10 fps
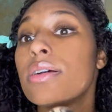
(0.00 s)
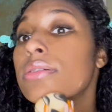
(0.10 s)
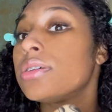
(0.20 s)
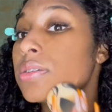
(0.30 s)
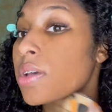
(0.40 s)

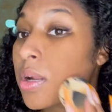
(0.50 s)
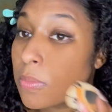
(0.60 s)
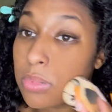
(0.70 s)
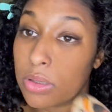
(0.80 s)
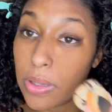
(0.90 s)
Just gonna
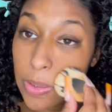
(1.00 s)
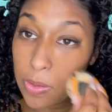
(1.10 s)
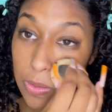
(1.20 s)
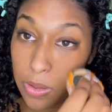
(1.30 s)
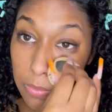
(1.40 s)

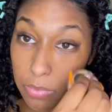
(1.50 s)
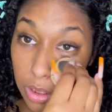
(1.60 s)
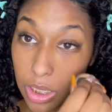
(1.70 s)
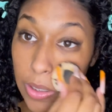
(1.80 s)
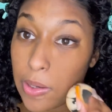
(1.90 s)

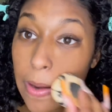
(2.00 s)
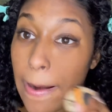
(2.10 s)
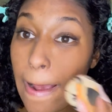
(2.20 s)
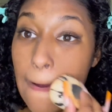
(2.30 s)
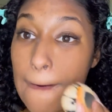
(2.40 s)
blend it
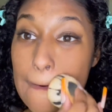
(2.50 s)
out.